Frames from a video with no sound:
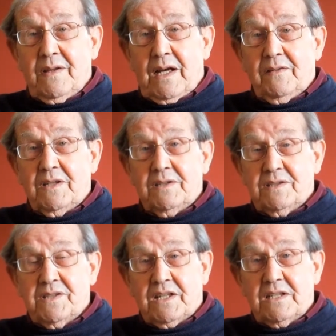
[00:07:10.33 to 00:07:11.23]
The other
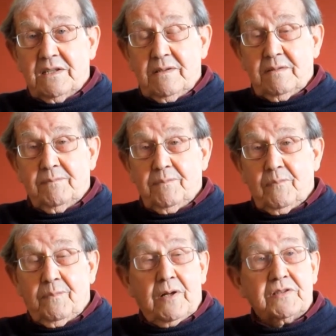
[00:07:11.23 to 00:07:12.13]
6
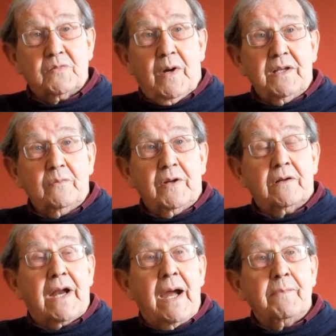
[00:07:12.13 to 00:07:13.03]
blokes waited, we
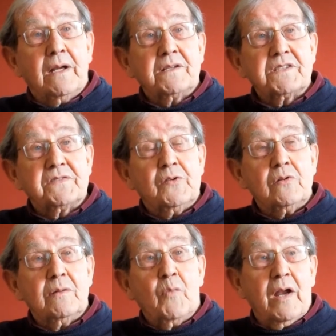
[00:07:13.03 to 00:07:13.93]
got ambulances for
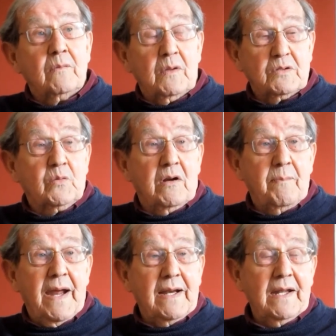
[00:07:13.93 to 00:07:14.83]
them. One of them was
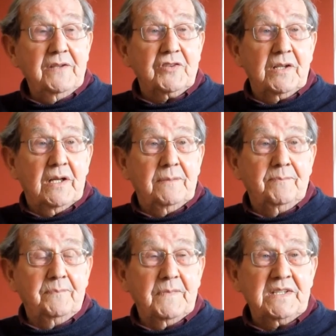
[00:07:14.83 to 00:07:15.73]
quite badly injured.
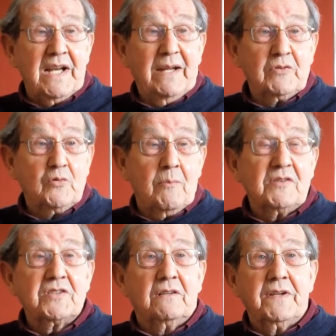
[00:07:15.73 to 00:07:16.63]
His leg was
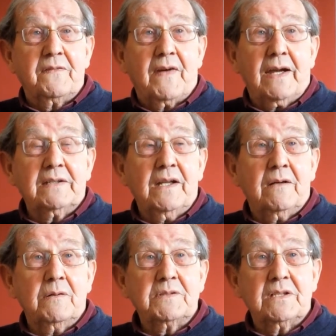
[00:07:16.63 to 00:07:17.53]
almost off, in fact. You
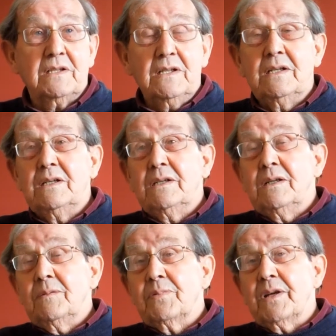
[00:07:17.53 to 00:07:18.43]
know, it was
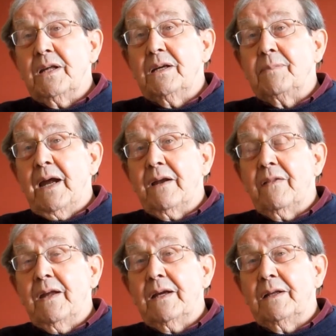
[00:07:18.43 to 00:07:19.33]
a pretty bad
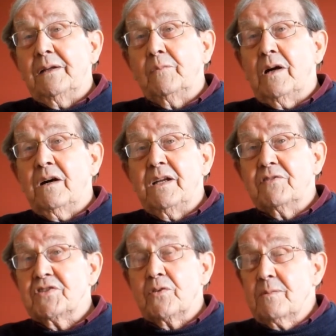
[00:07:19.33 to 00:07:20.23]
thing. And I
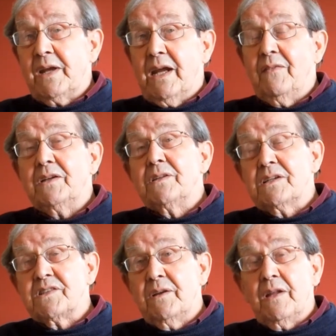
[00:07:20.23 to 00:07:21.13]
never saw him again.
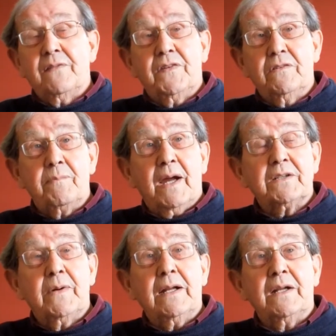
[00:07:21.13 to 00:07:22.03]
They flew him
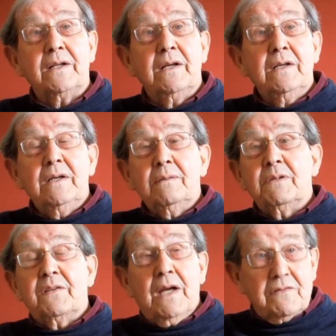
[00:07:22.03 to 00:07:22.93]
back to England.
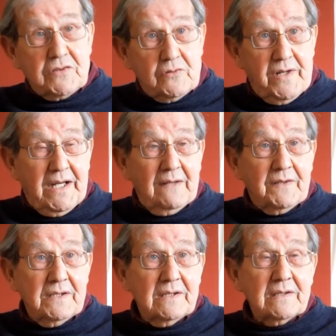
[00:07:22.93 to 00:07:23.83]
But the others all
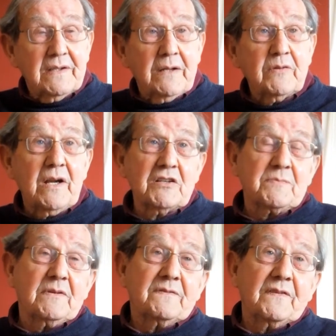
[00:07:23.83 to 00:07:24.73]
recovered. They were in
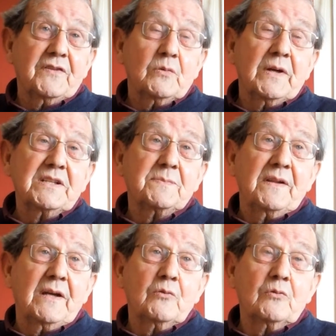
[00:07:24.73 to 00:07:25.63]
hospital for a few weeks,
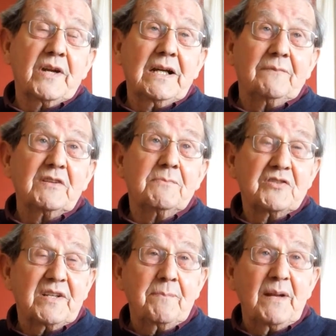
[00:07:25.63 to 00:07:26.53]
but they all recovered.
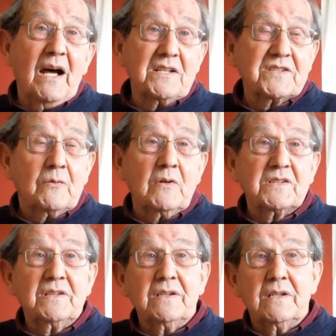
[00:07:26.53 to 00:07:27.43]
Mostly blast, it
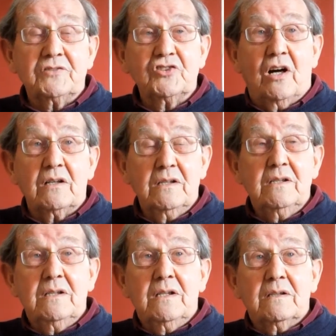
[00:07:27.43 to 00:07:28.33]
wasn't shock
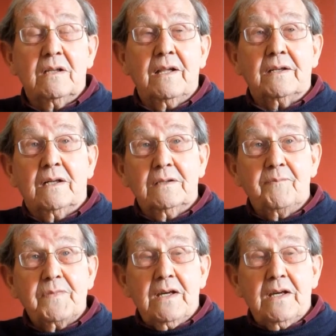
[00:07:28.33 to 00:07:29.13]
that they got.